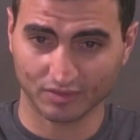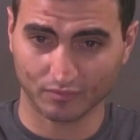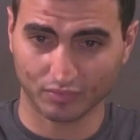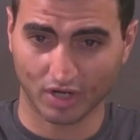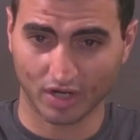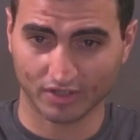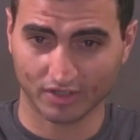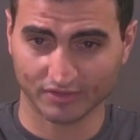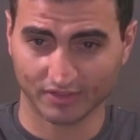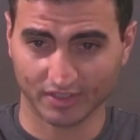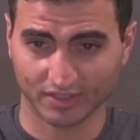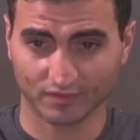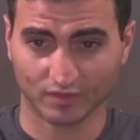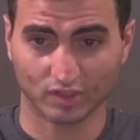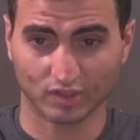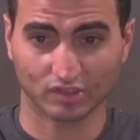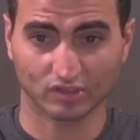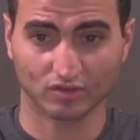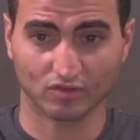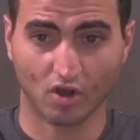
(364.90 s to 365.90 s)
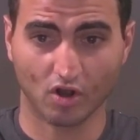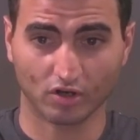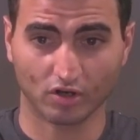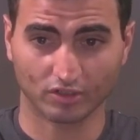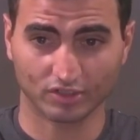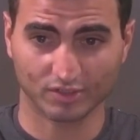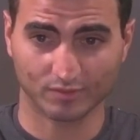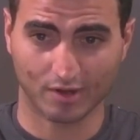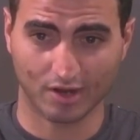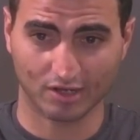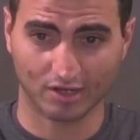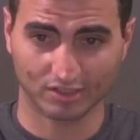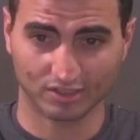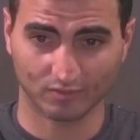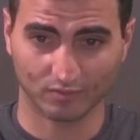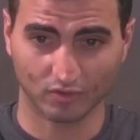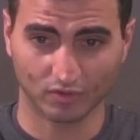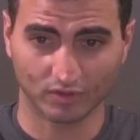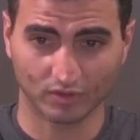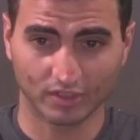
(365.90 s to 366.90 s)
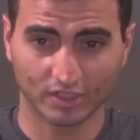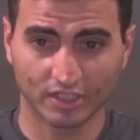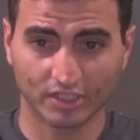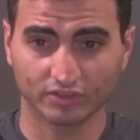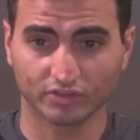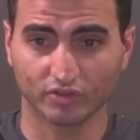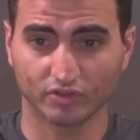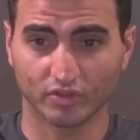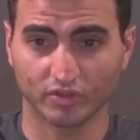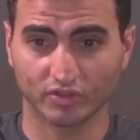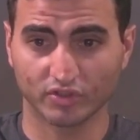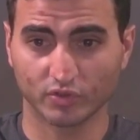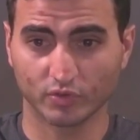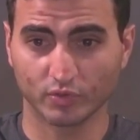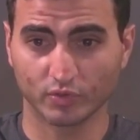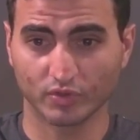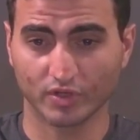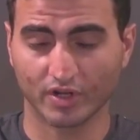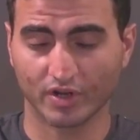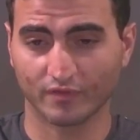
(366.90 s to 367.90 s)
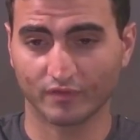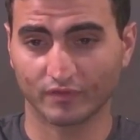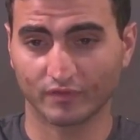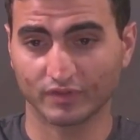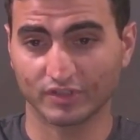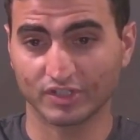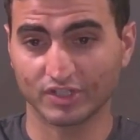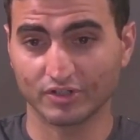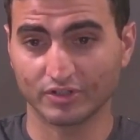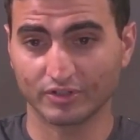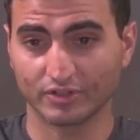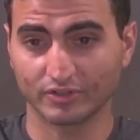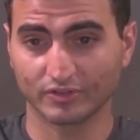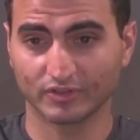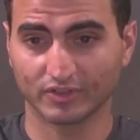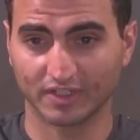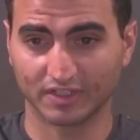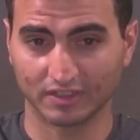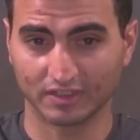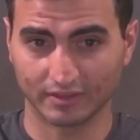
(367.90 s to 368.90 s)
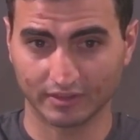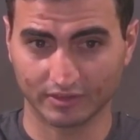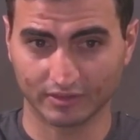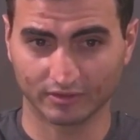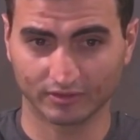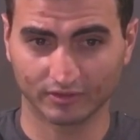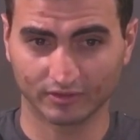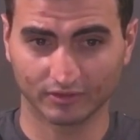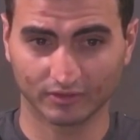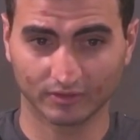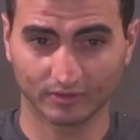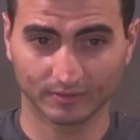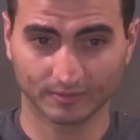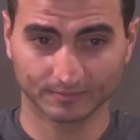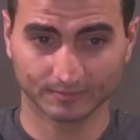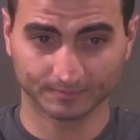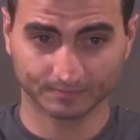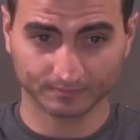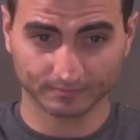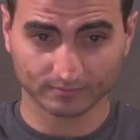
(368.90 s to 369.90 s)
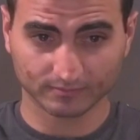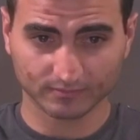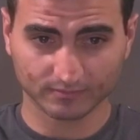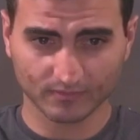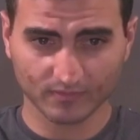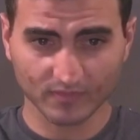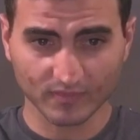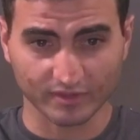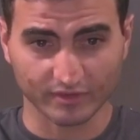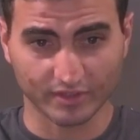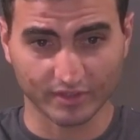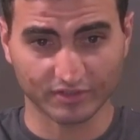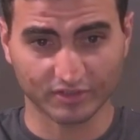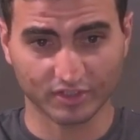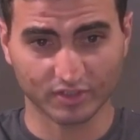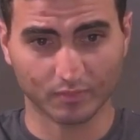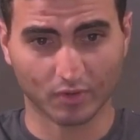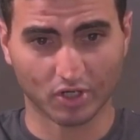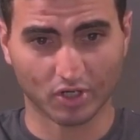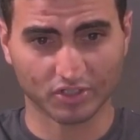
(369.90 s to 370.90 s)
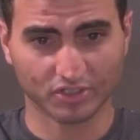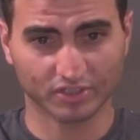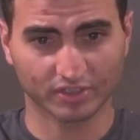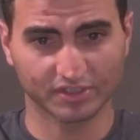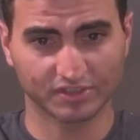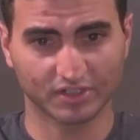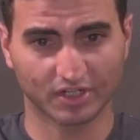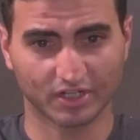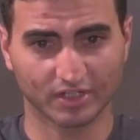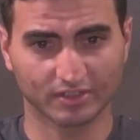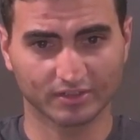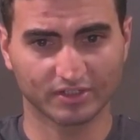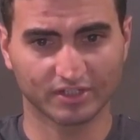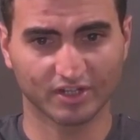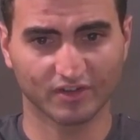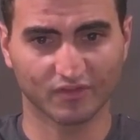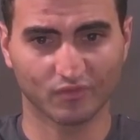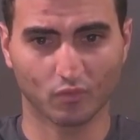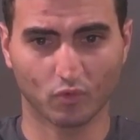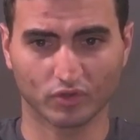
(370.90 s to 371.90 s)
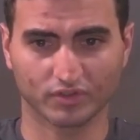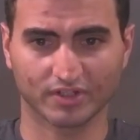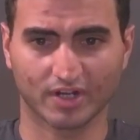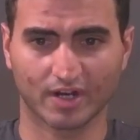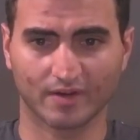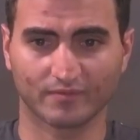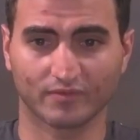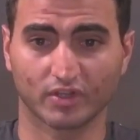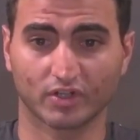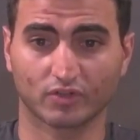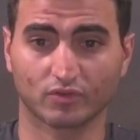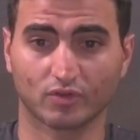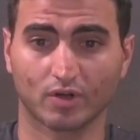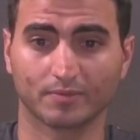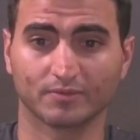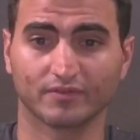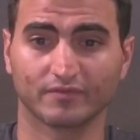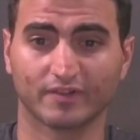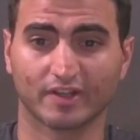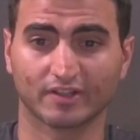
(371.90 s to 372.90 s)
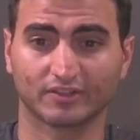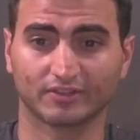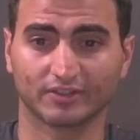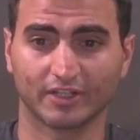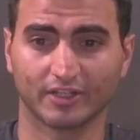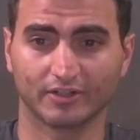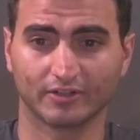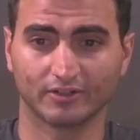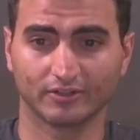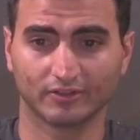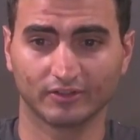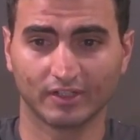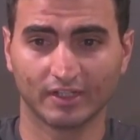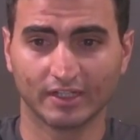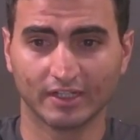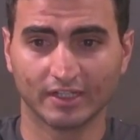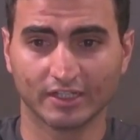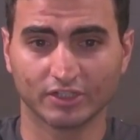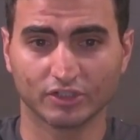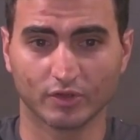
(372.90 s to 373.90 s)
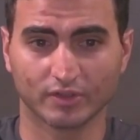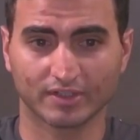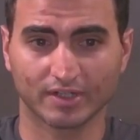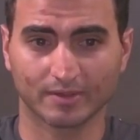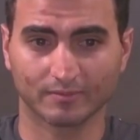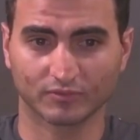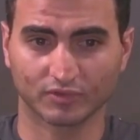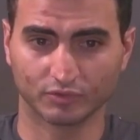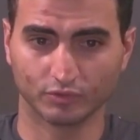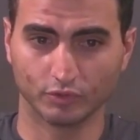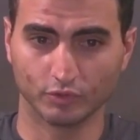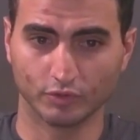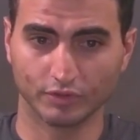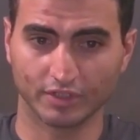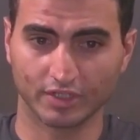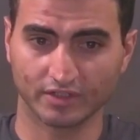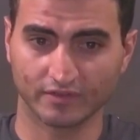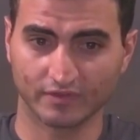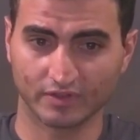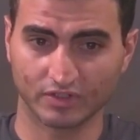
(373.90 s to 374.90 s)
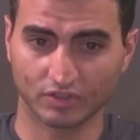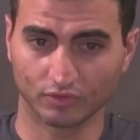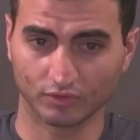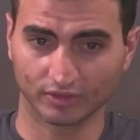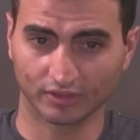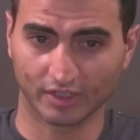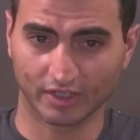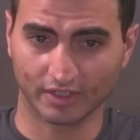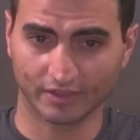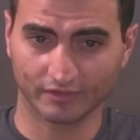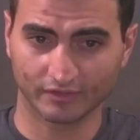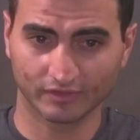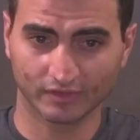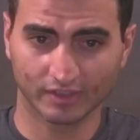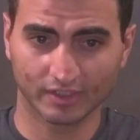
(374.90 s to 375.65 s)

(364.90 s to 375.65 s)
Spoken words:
process for as long as possible to the tune of years and years. This is partially done to give more time for the corrupt investigators to attempt to ruin the individual's life,